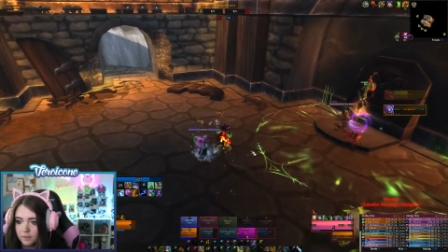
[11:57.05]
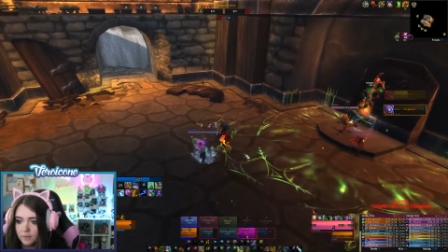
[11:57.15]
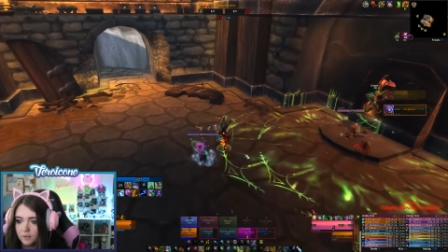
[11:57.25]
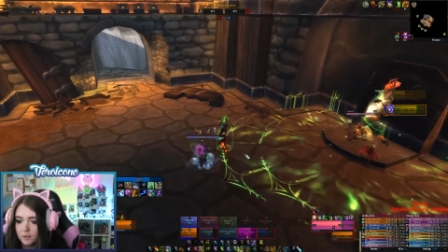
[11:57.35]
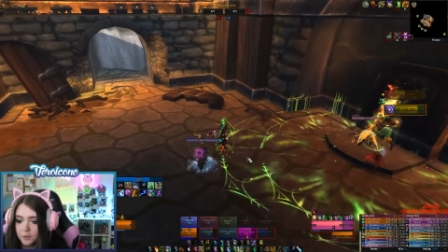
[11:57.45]

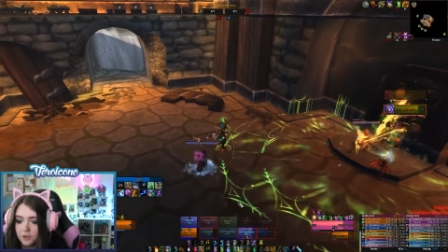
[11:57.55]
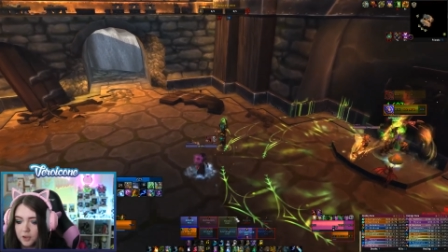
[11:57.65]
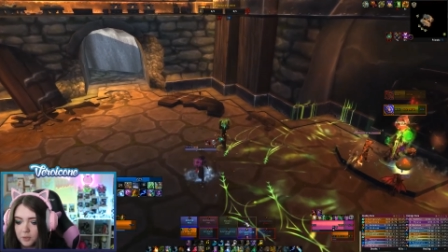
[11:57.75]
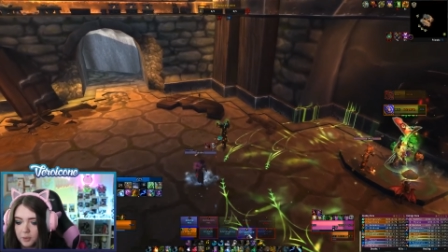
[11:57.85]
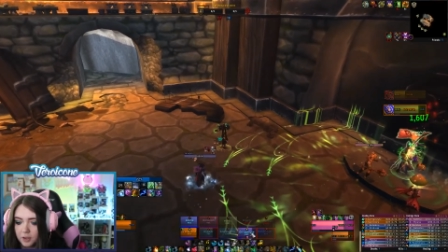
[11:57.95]
We should
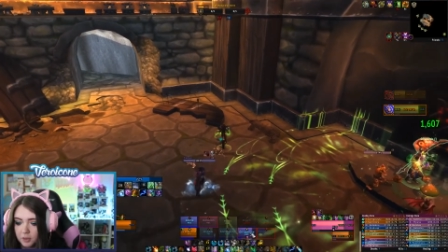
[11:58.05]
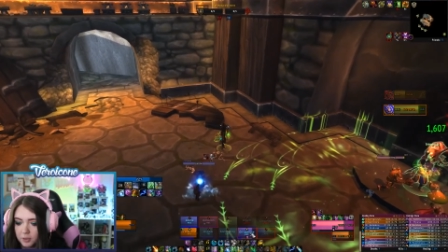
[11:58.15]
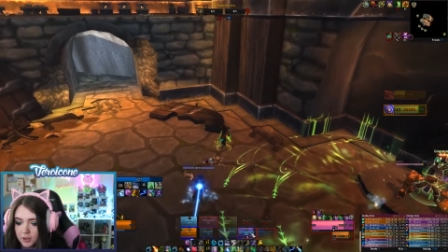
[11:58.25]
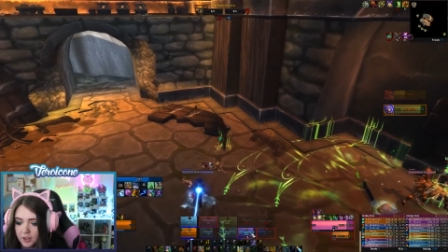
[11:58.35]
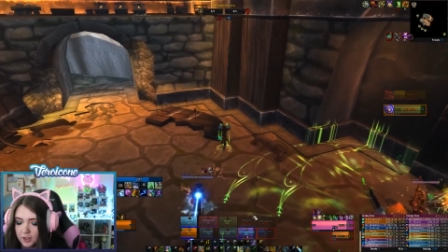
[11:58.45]
have
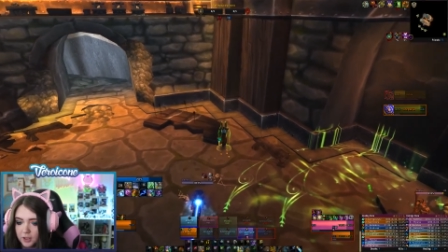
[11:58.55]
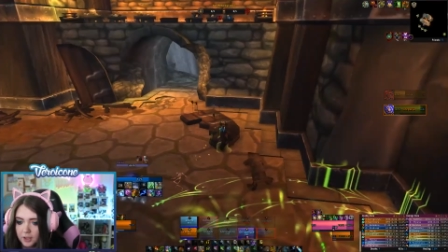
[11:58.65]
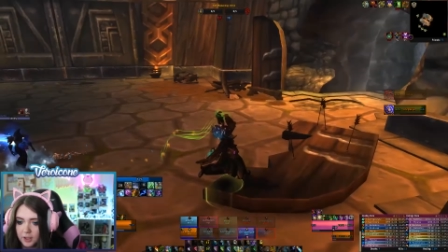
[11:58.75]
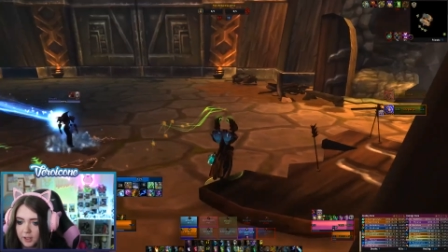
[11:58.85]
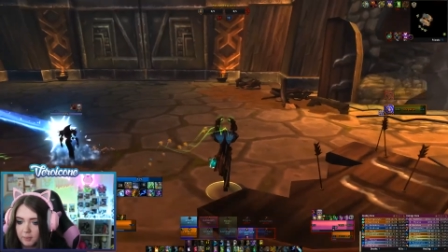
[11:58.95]
100% had that
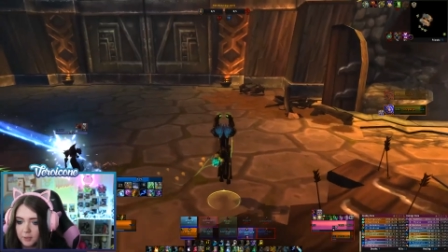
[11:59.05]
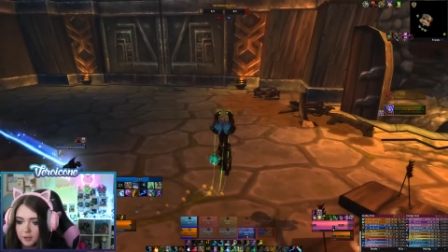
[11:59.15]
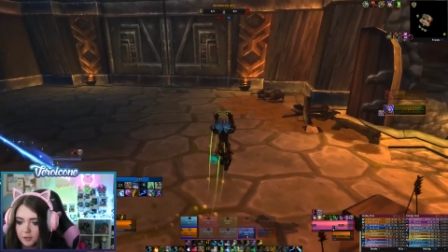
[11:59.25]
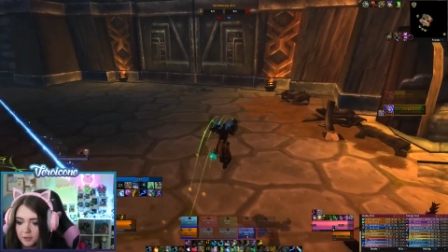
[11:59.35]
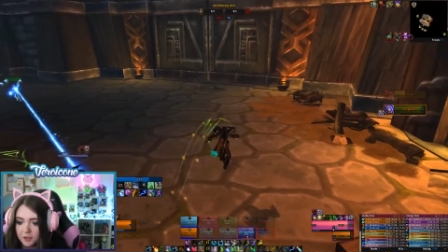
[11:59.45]
capped. I
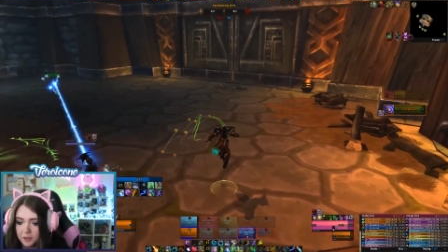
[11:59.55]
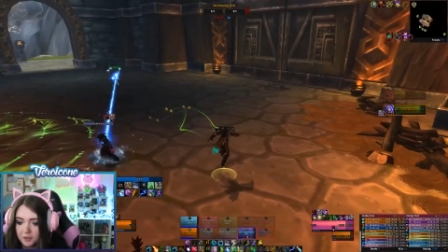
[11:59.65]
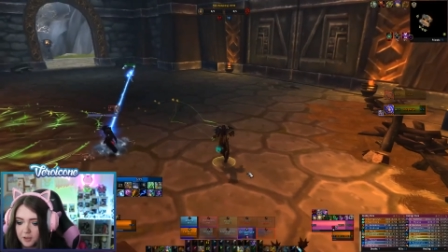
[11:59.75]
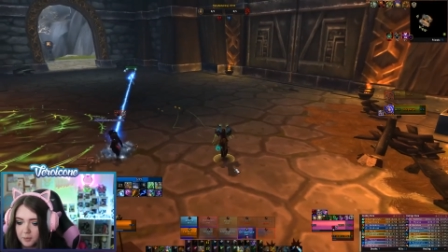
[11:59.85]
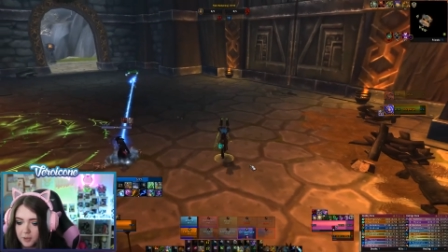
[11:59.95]
don't know why he
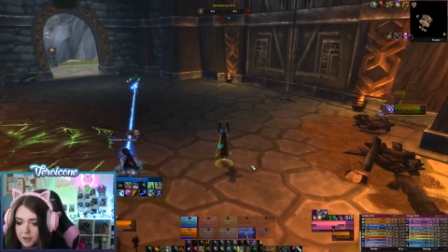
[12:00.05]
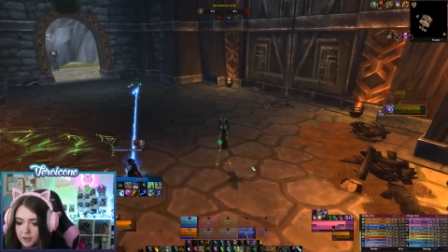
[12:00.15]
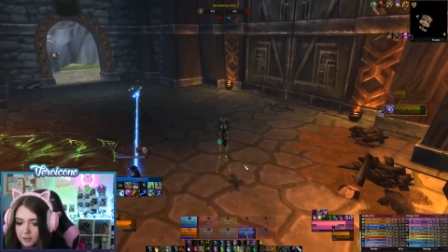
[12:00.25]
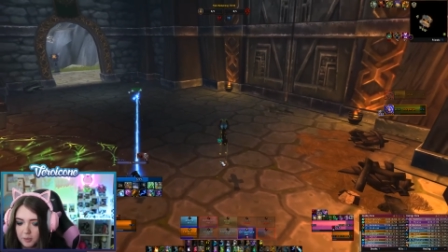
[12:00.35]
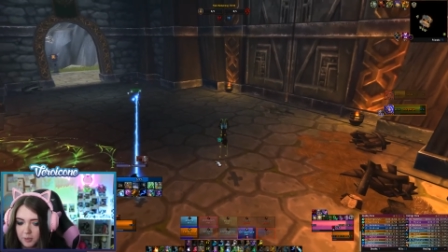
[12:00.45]
was up there.
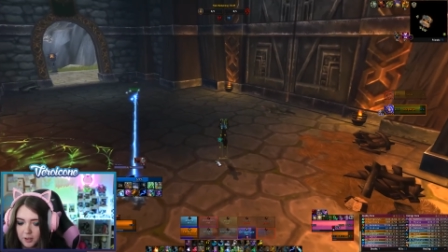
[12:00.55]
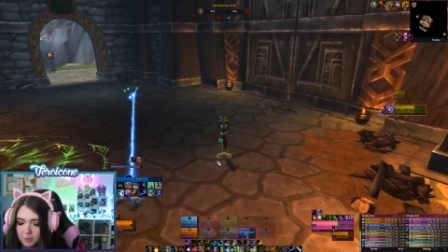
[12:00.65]
Maybe he had people